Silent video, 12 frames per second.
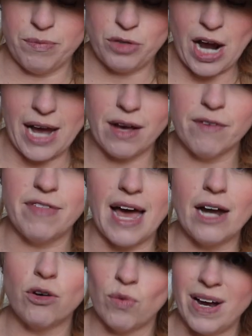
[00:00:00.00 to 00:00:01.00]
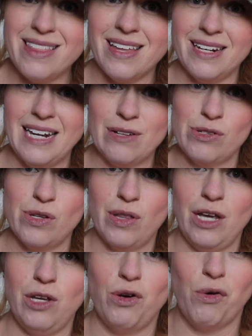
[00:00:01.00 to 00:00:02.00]
track of that and write that down so
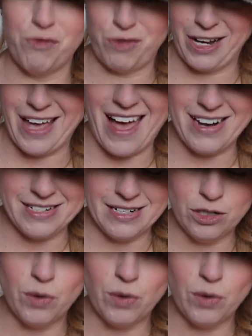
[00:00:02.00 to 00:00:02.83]
that you don't forget.